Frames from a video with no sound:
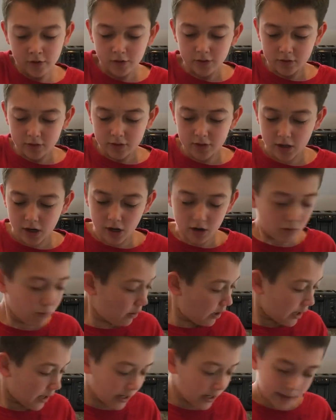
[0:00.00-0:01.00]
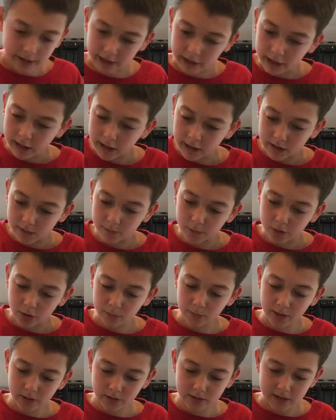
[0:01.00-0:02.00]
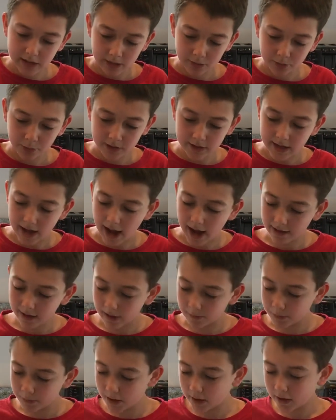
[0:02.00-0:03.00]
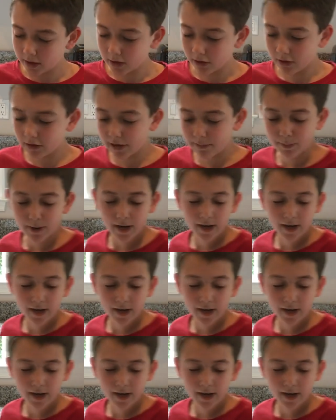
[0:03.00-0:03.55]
So I am almost done with that. I'm gonna go give my